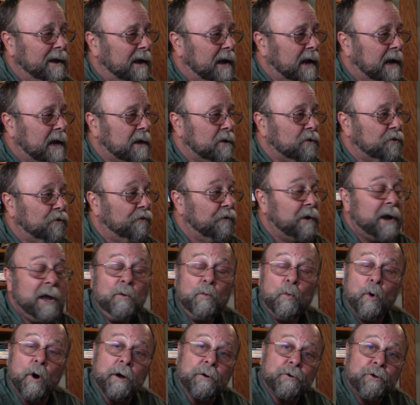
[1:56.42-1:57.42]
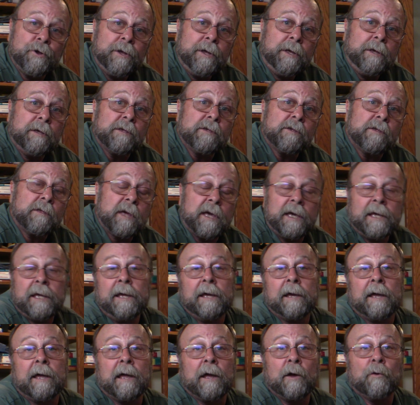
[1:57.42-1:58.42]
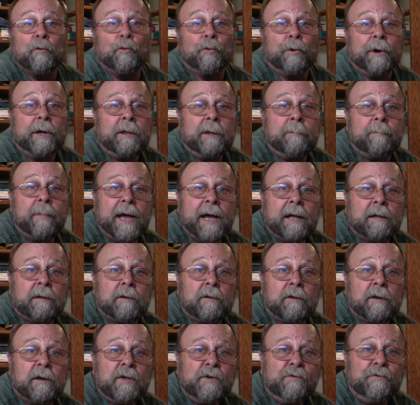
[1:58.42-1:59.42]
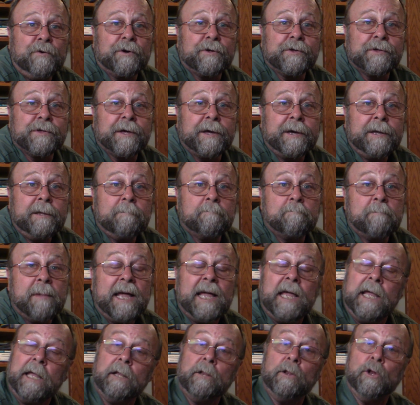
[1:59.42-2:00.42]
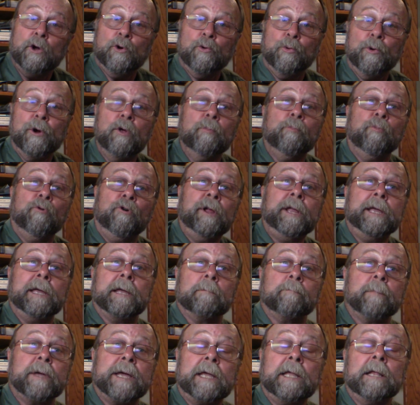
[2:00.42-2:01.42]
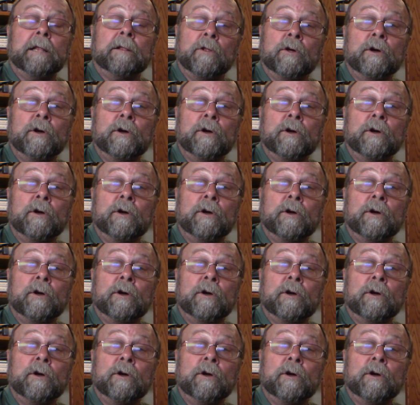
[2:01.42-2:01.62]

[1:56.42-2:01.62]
And greenwashing is taking a really bad industrial site and making it look real pretty and make it